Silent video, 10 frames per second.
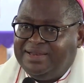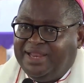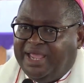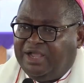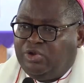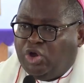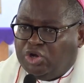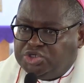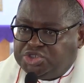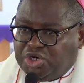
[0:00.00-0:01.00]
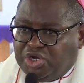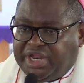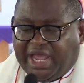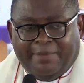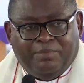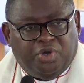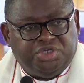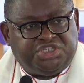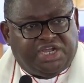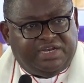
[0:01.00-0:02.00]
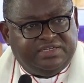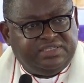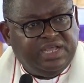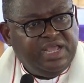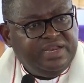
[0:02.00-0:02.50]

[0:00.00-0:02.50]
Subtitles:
they control their emotions,